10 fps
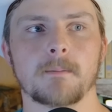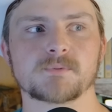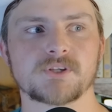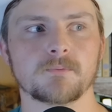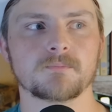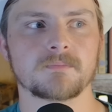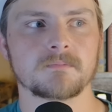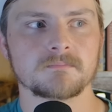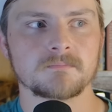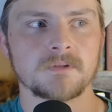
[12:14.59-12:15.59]
So
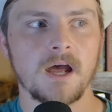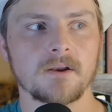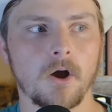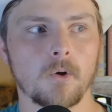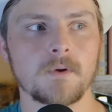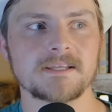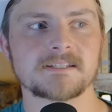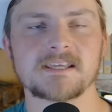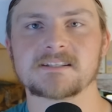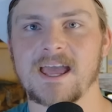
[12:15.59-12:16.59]
not always
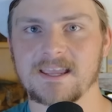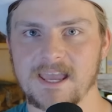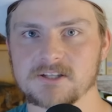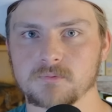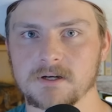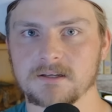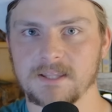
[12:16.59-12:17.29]
is that guesswork.